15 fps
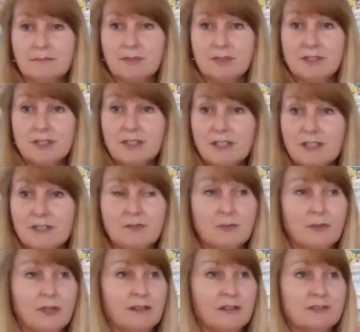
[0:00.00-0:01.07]
cereal,
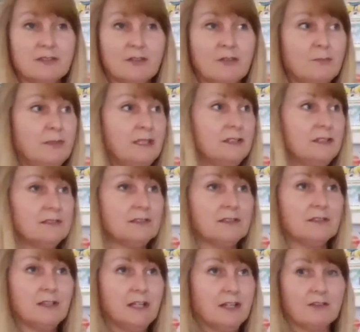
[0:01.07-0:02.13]
whether it's oatmeal
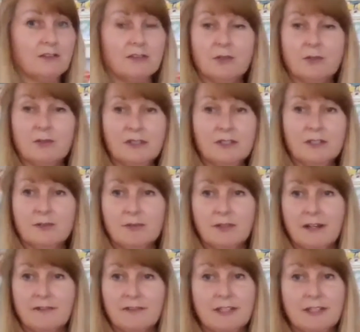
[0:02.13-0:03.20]
or granola or
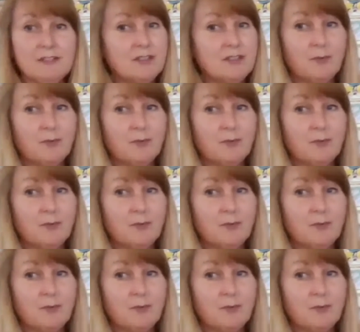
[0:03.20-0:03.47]
whatever it is,